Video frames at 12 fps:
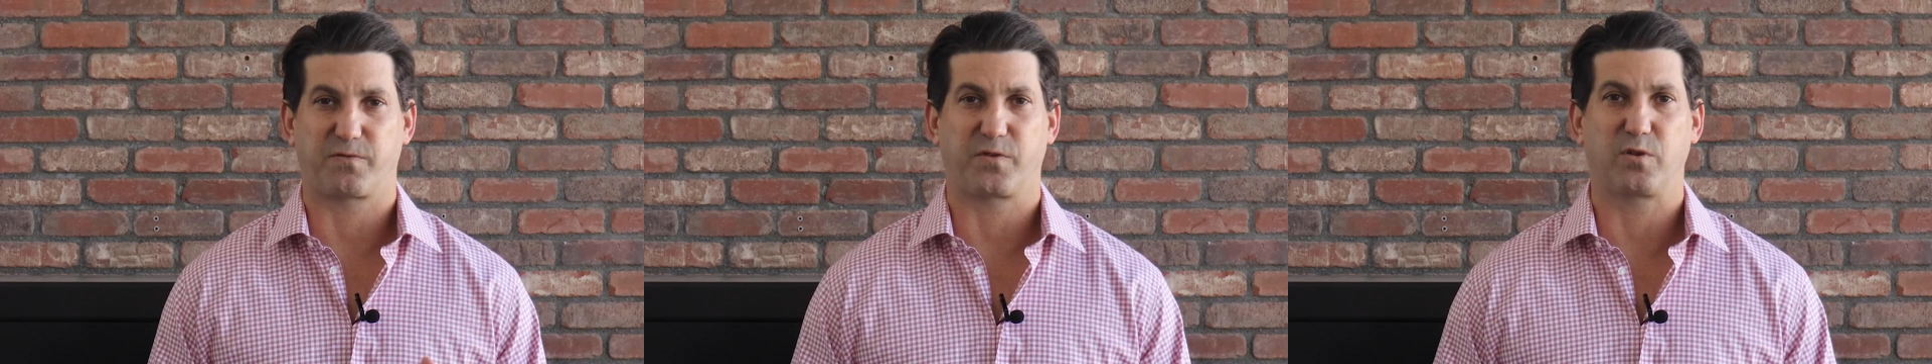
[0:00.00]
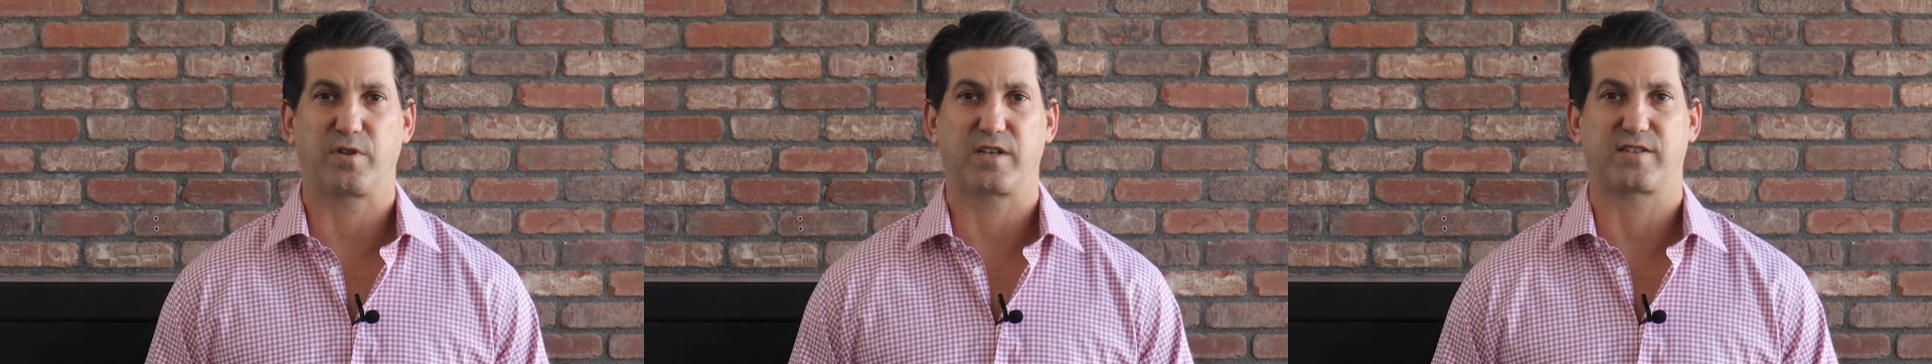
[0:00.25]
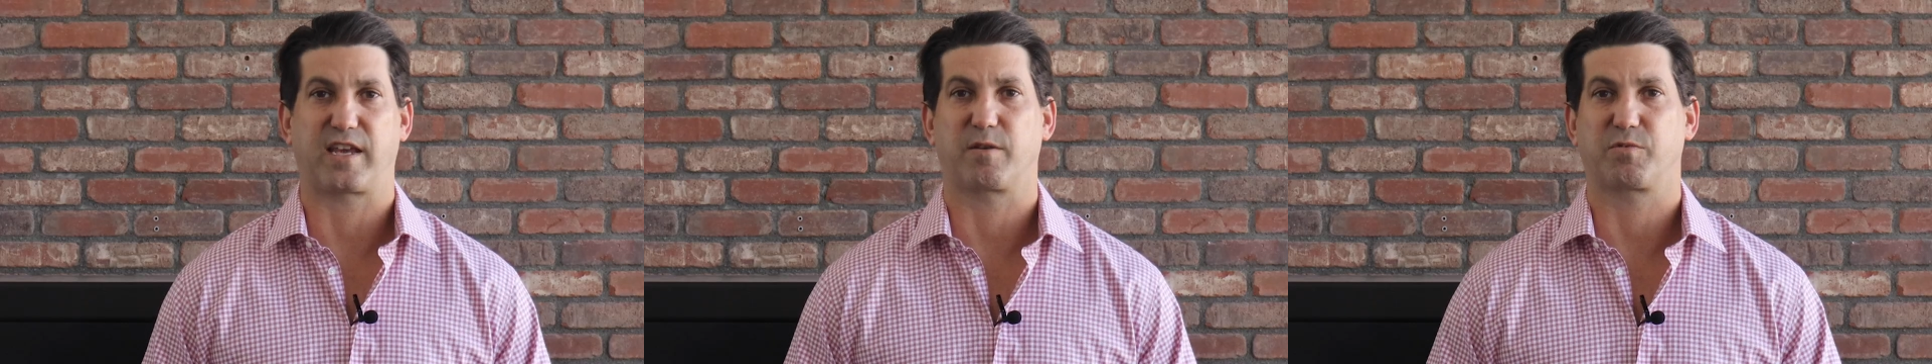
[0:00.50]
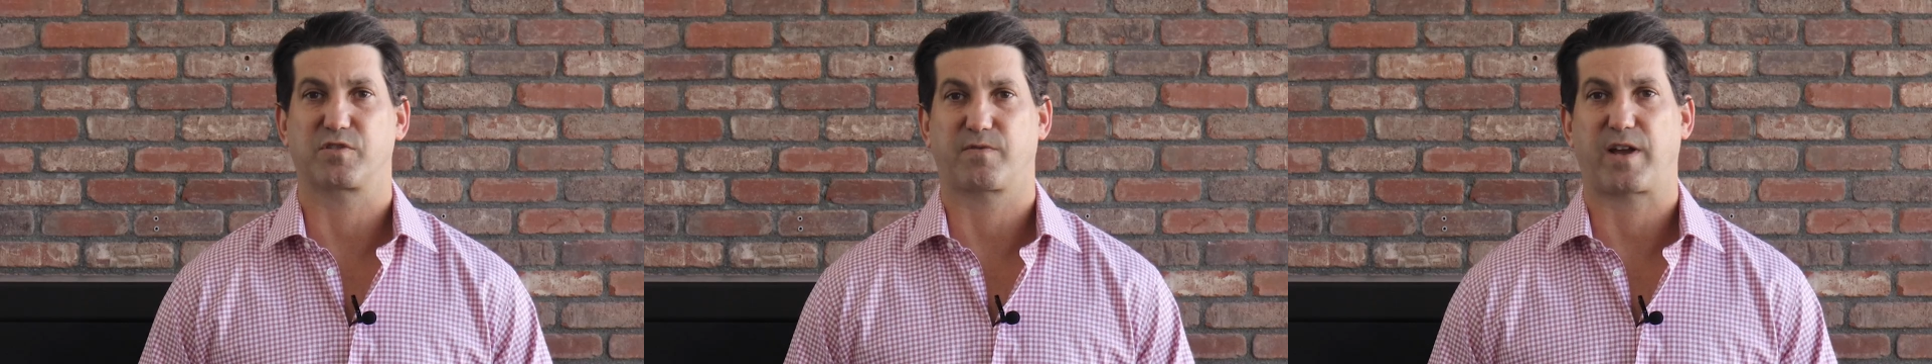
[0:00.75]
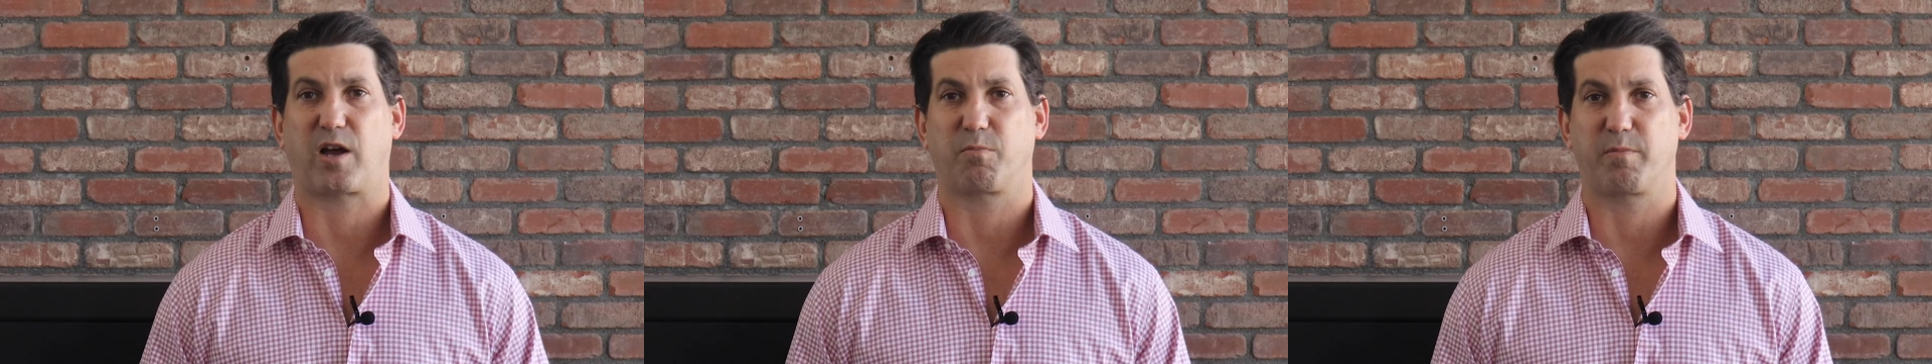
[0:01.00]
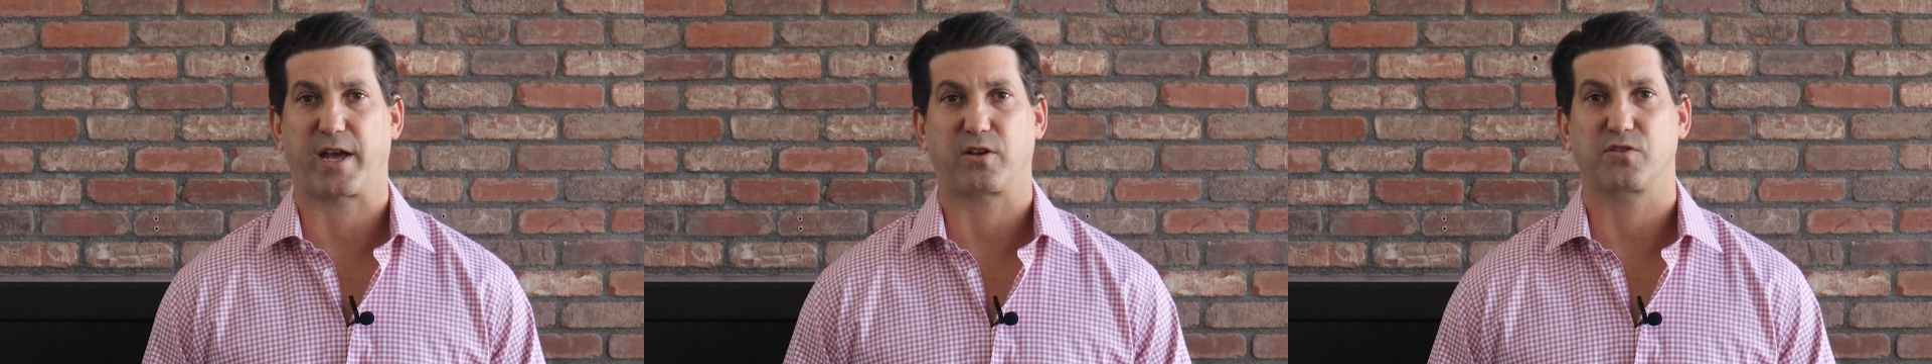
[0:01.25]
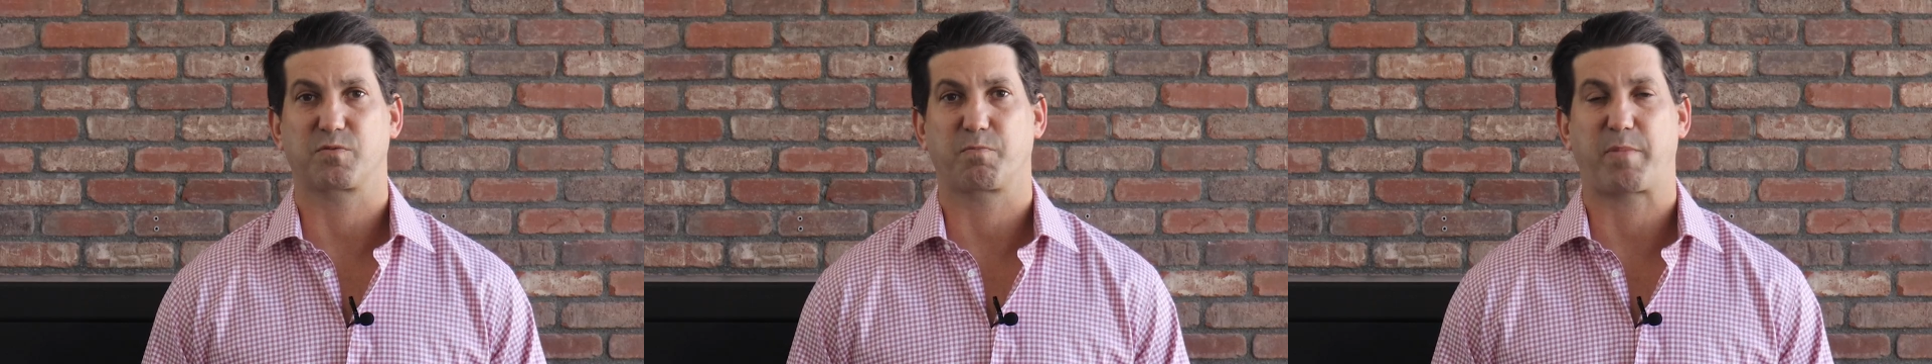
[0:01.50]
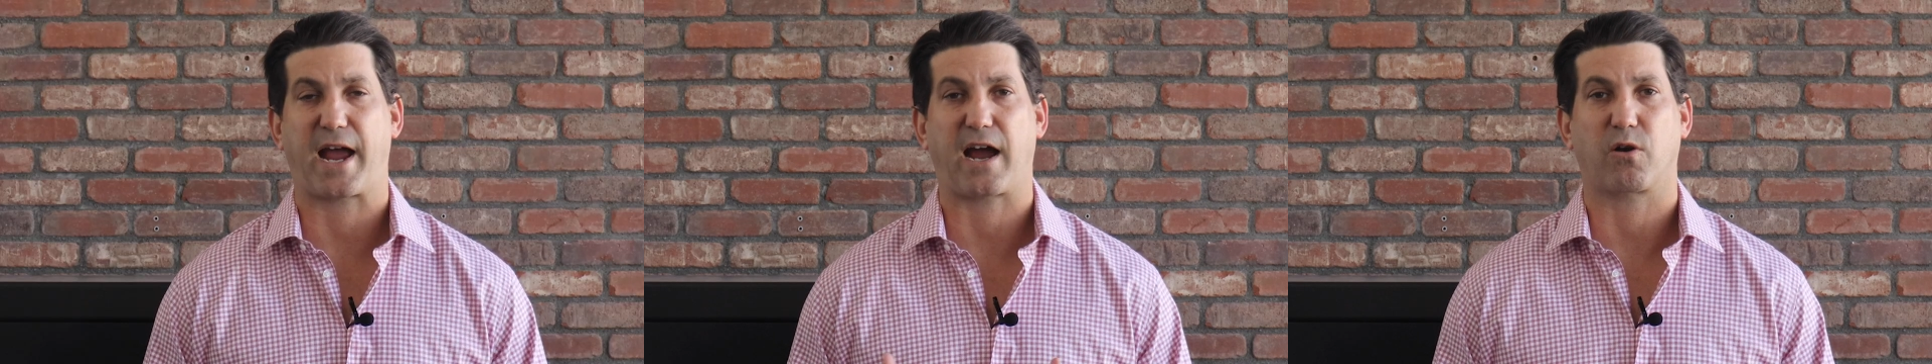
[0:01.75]
a few examples of how metals
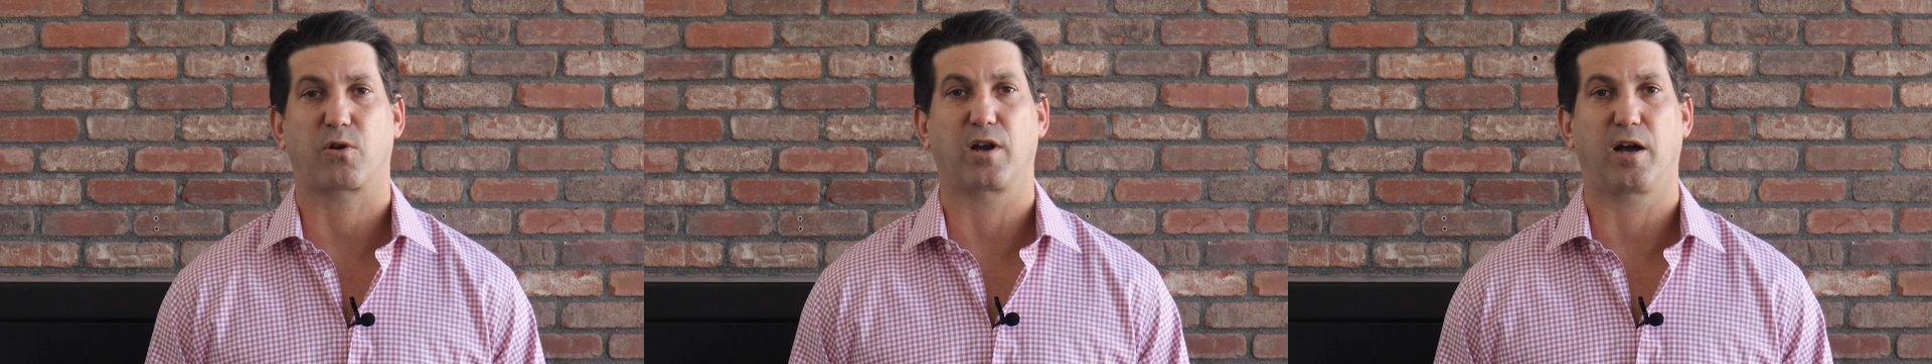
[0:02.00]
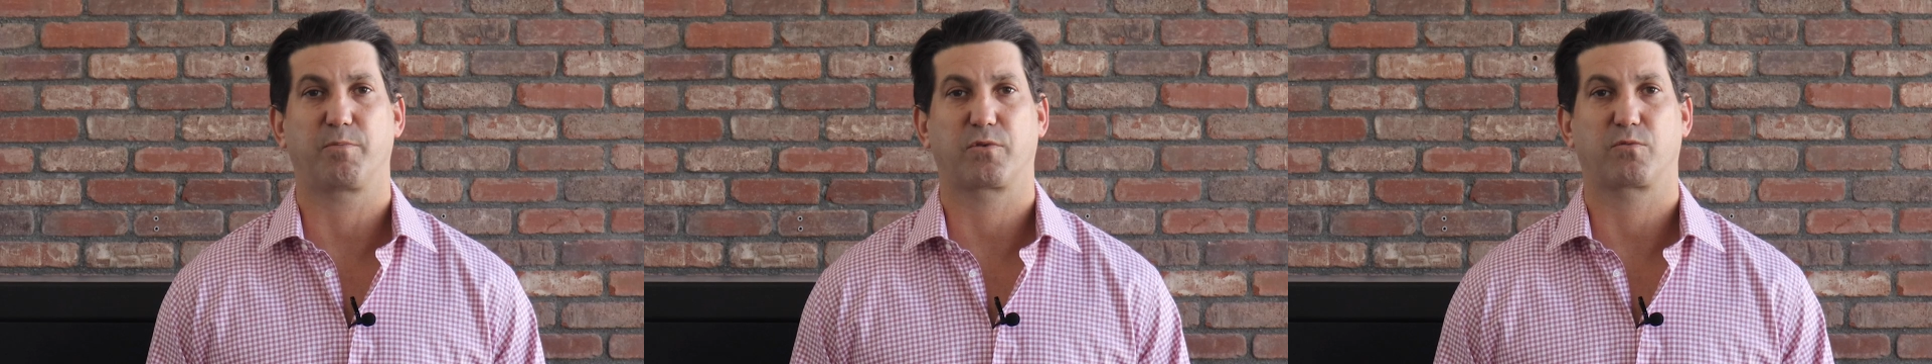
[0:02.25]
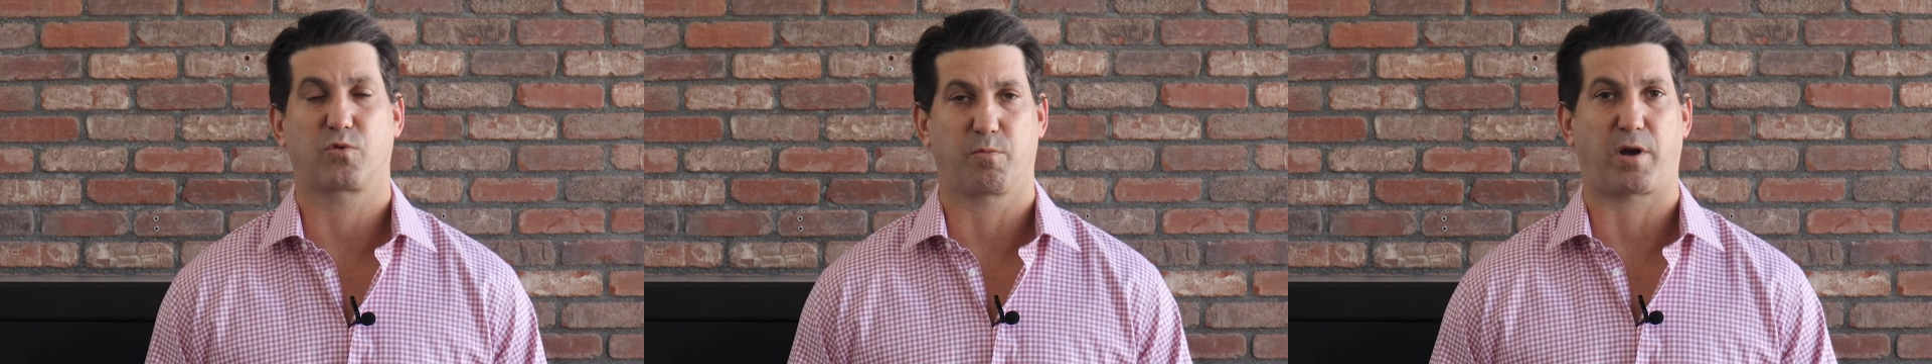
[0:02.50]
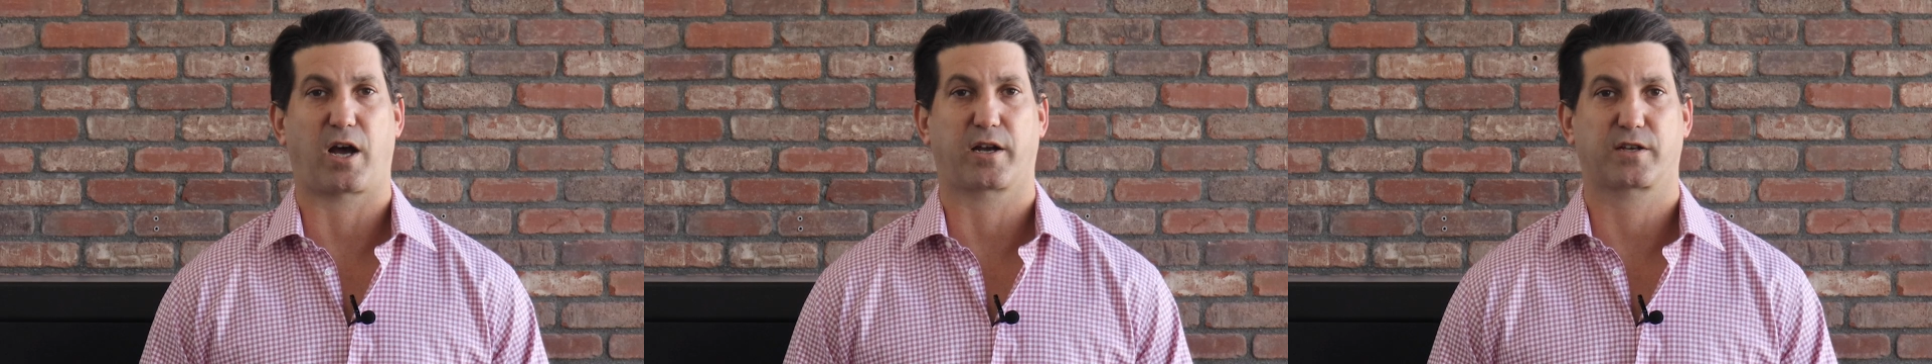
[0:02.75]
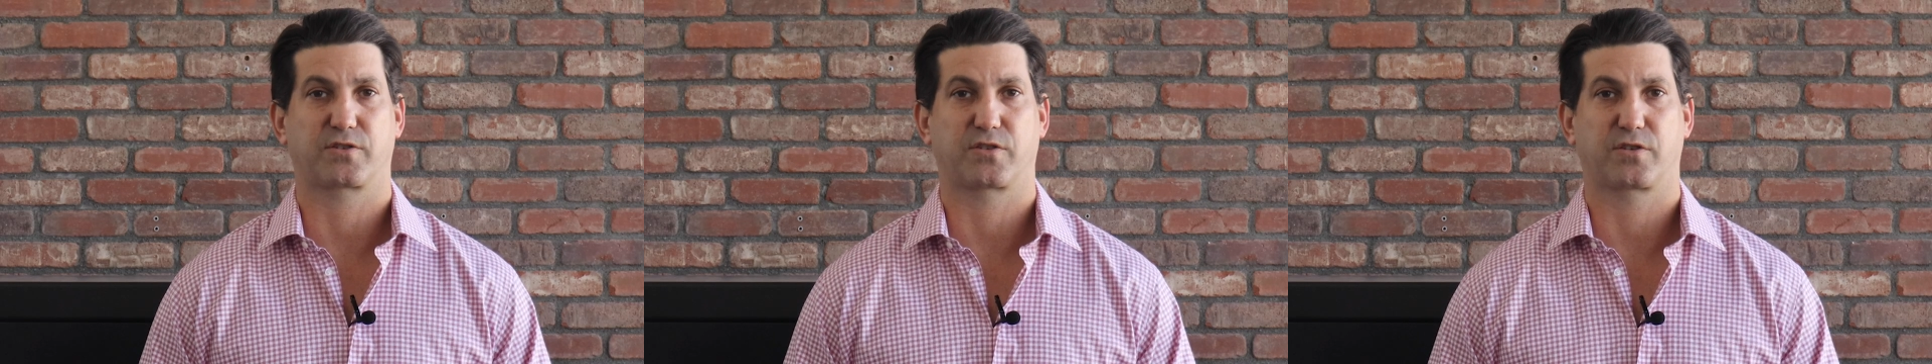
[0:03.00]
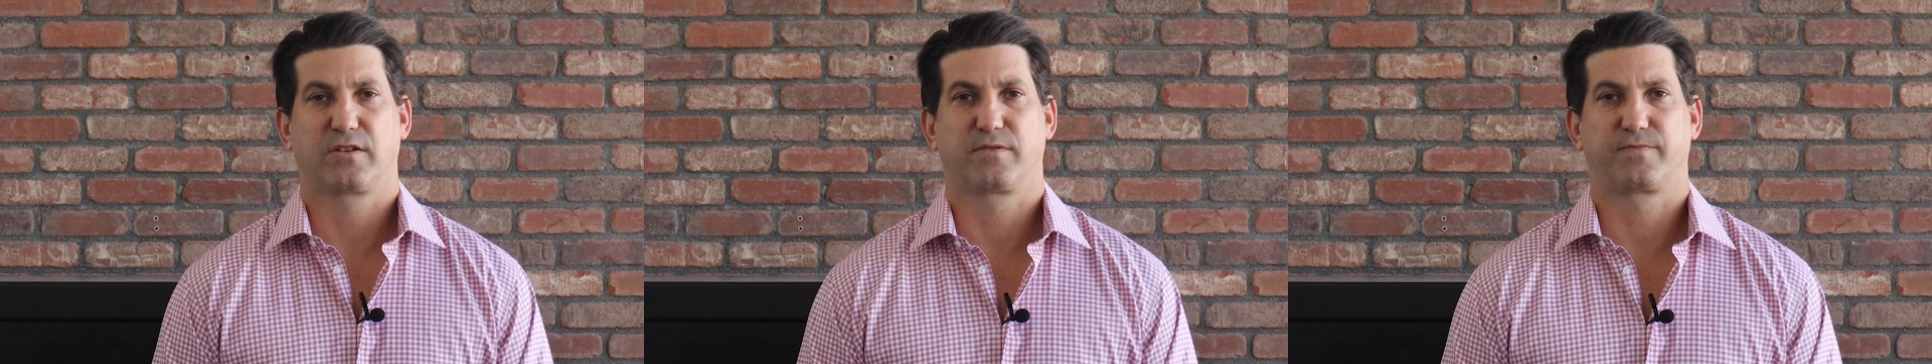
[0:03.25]
power up robotics.